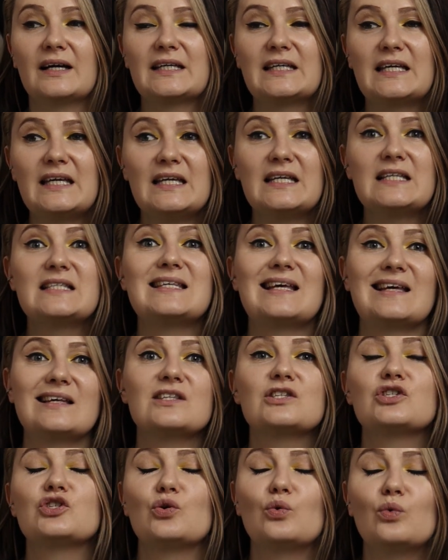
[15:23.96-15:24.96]
kids
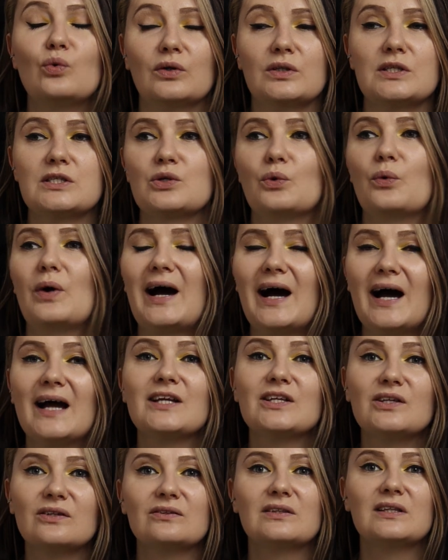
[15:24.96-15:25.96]
and so on. So
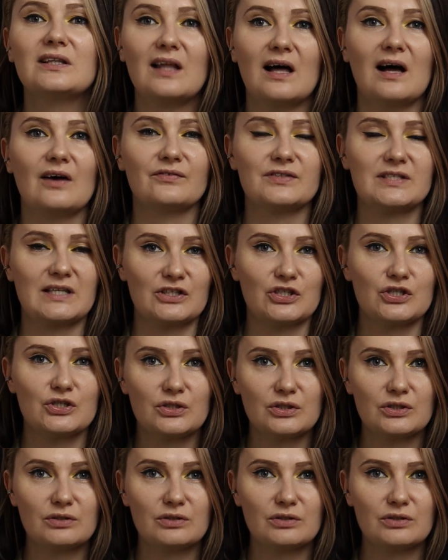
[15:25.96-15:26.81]
I don't love such